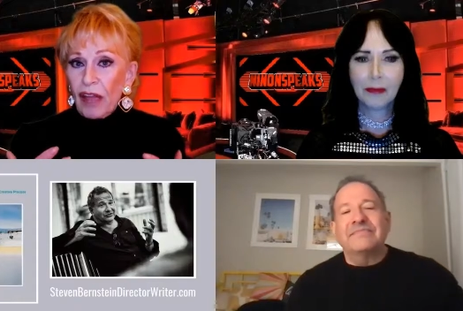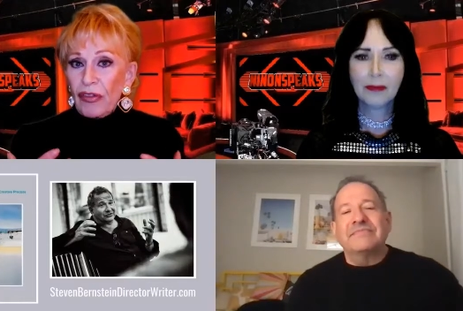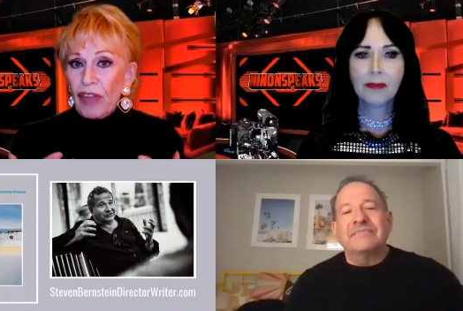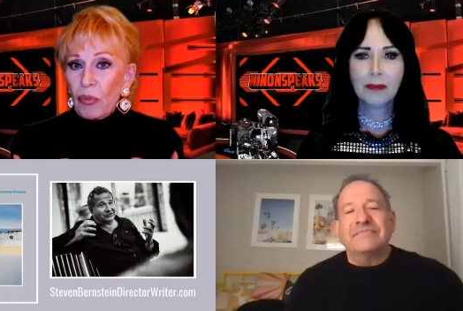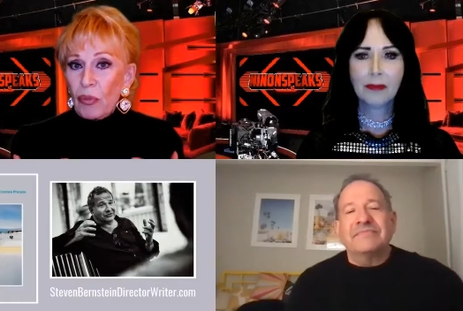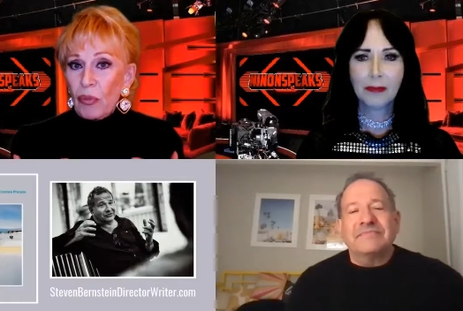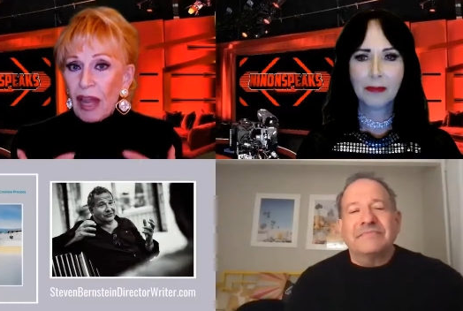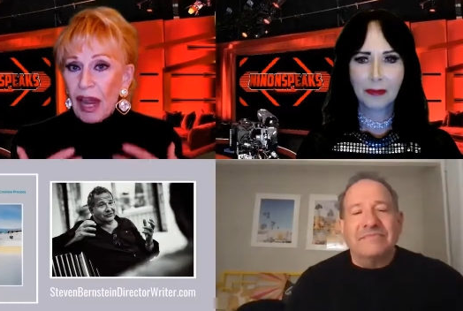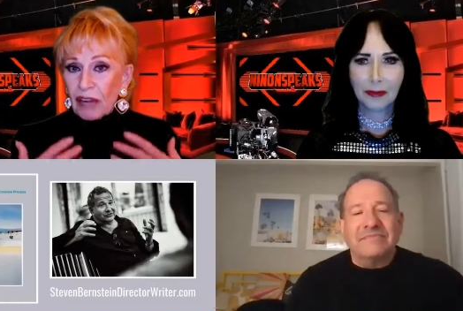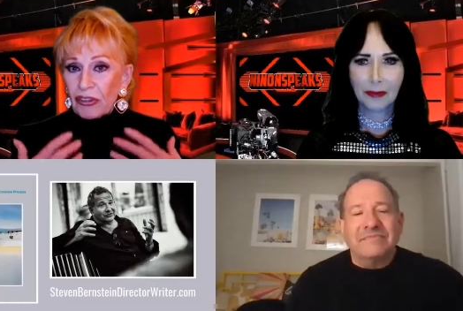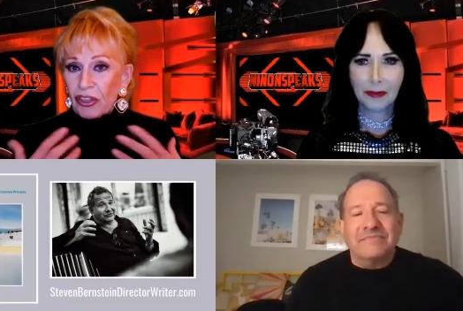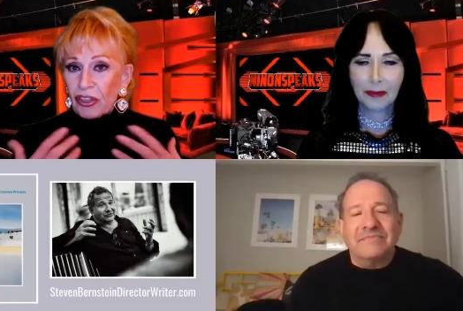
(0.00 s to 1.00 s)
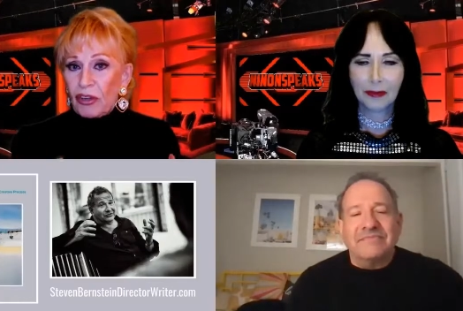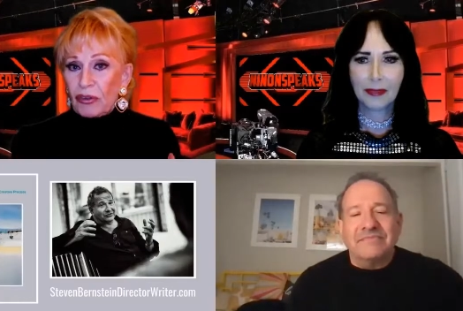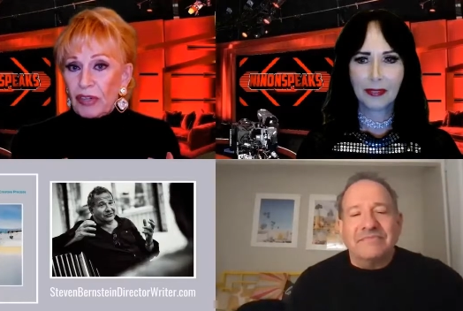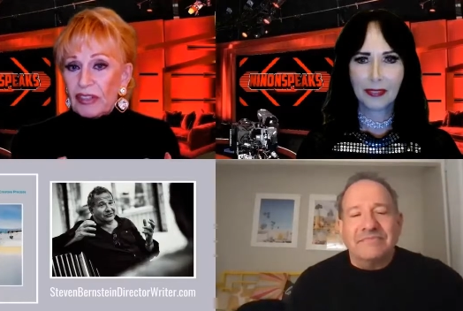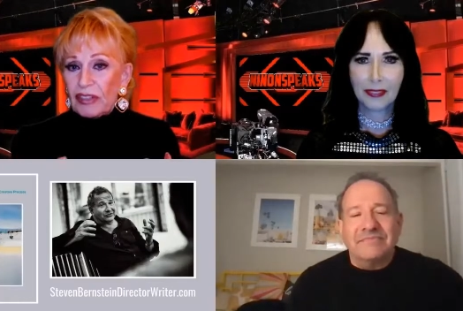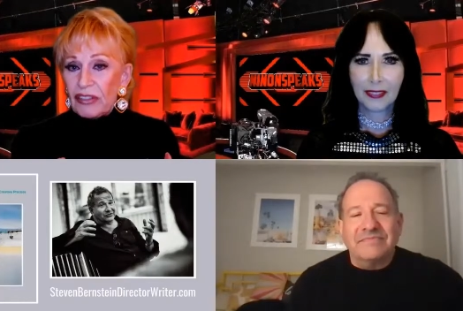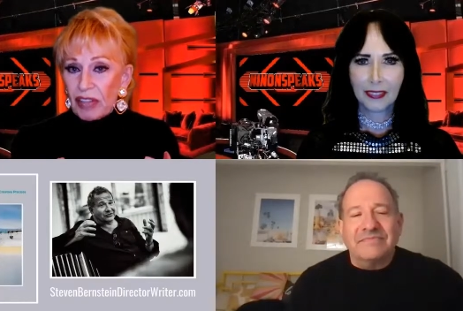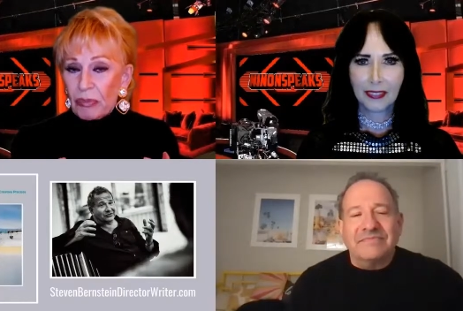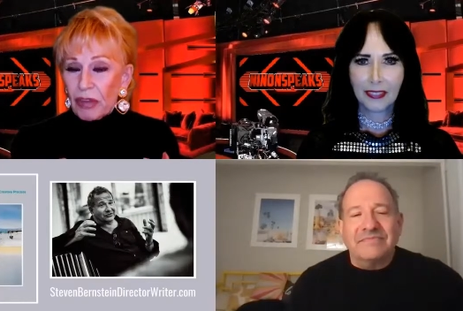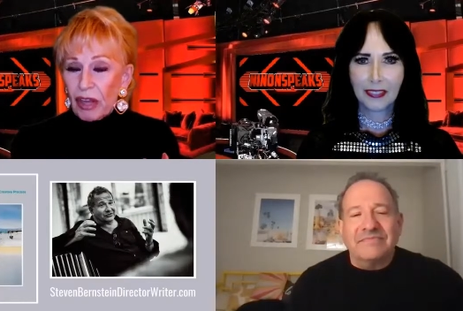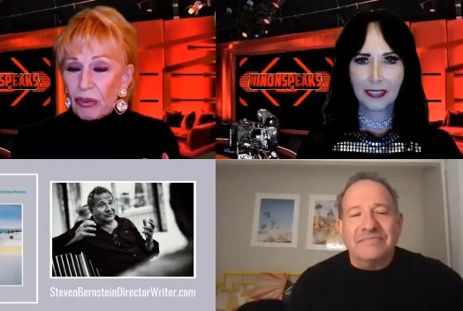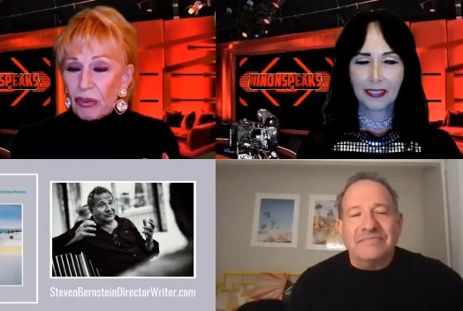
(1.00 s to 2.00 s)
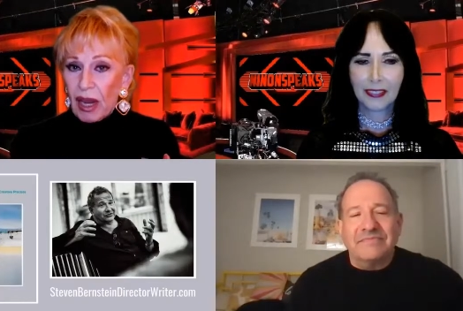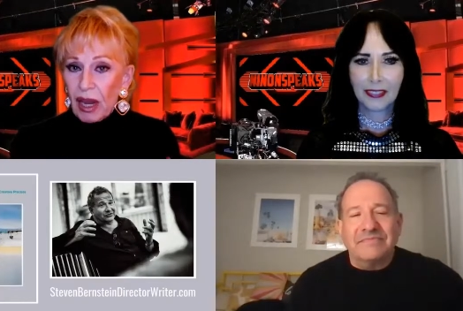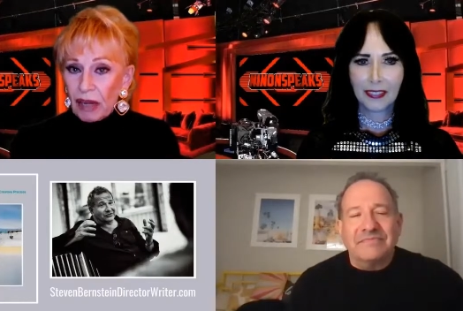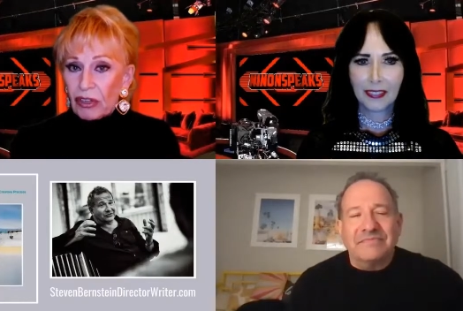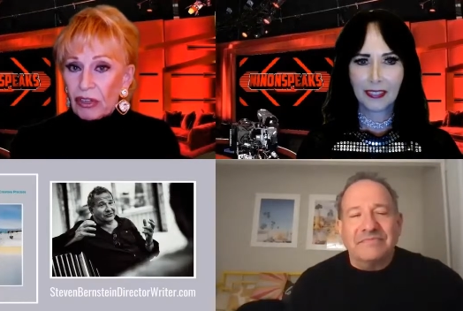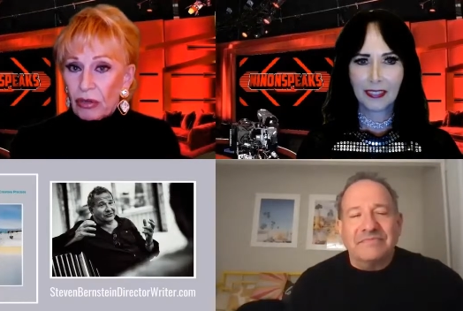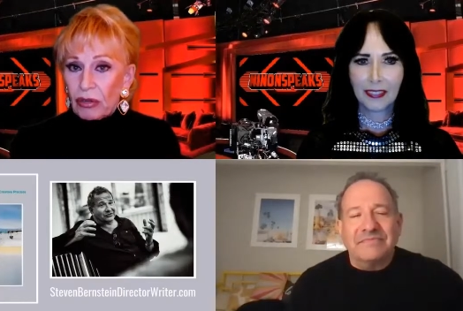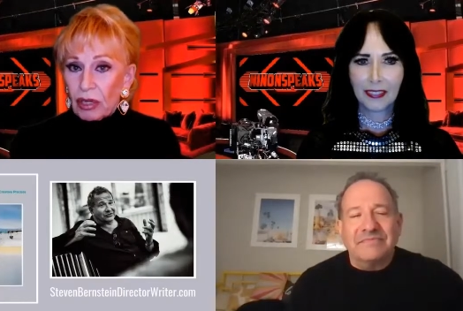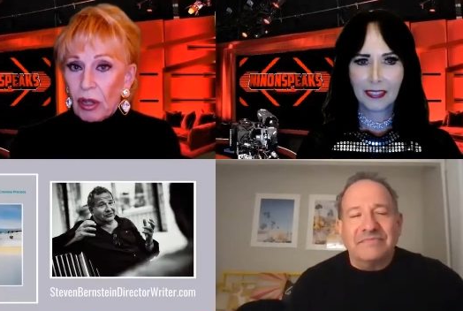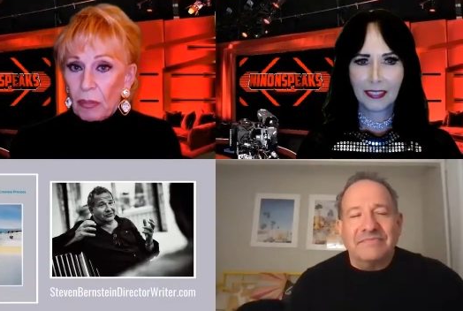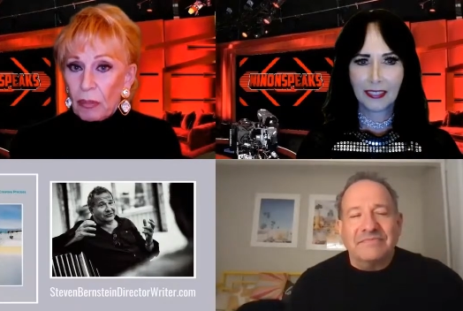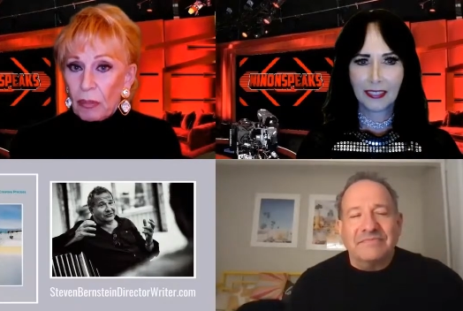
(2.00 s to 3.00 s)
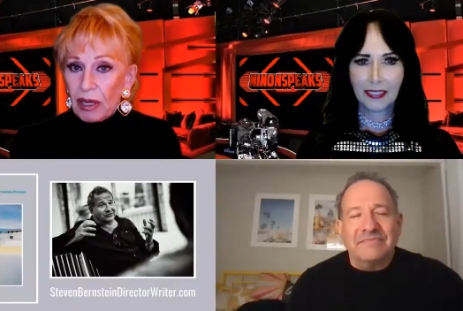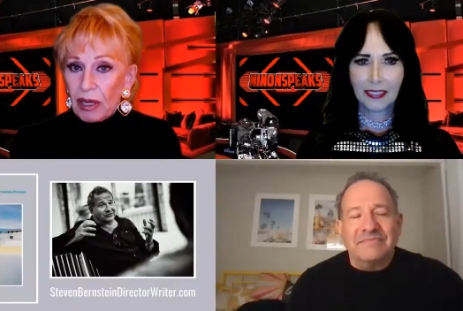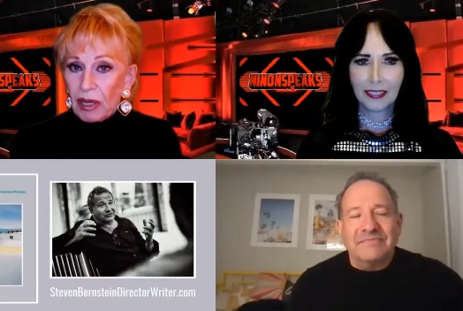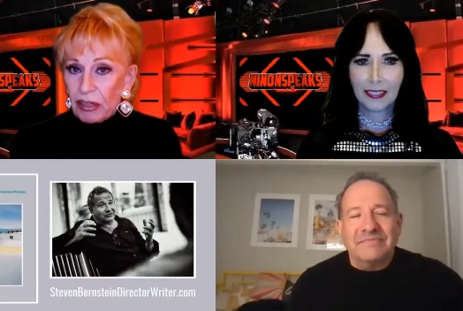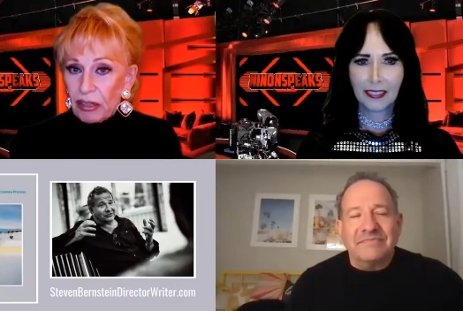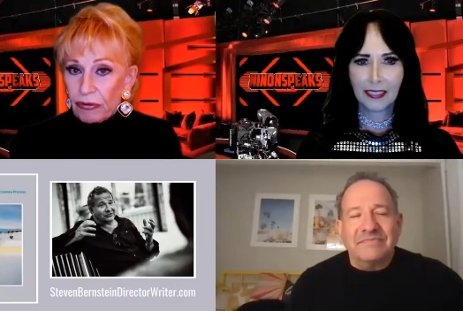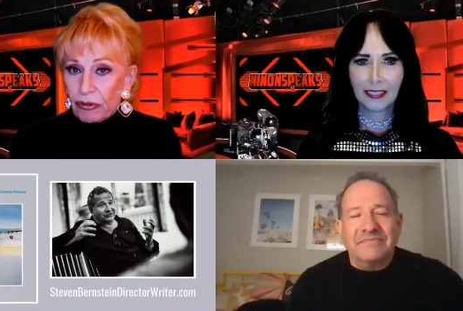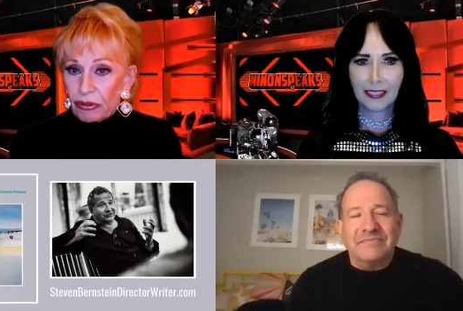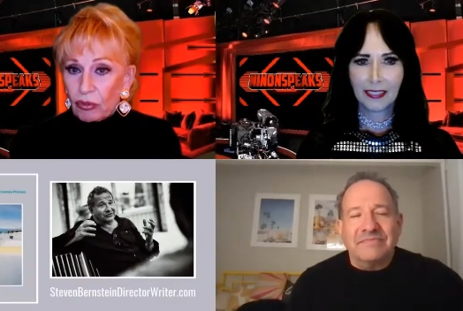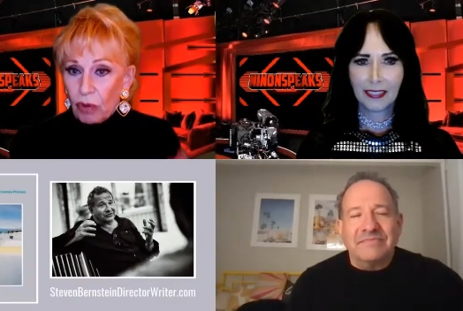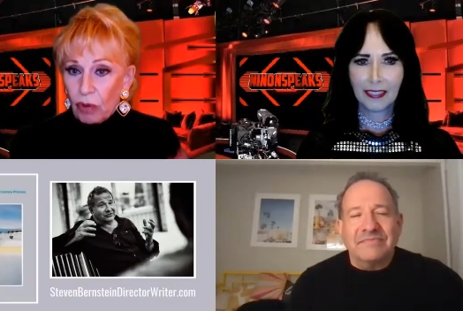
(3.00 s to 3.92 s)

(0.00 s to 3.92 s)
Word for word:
Speaker 1: and then we execute it and sometimes we execute it completely different to